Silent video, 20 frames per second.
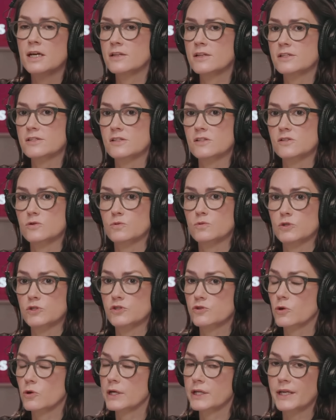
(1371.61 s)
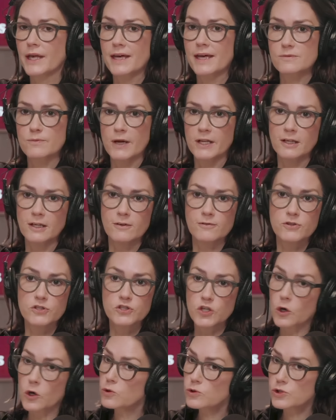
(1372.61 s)
This is restoring as many of the
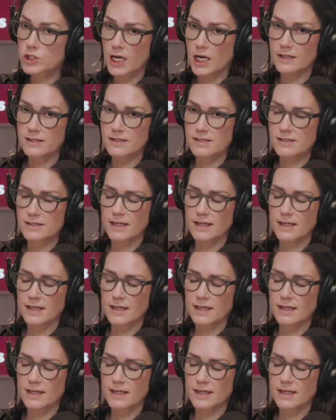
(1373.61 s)
DOJ cuts as they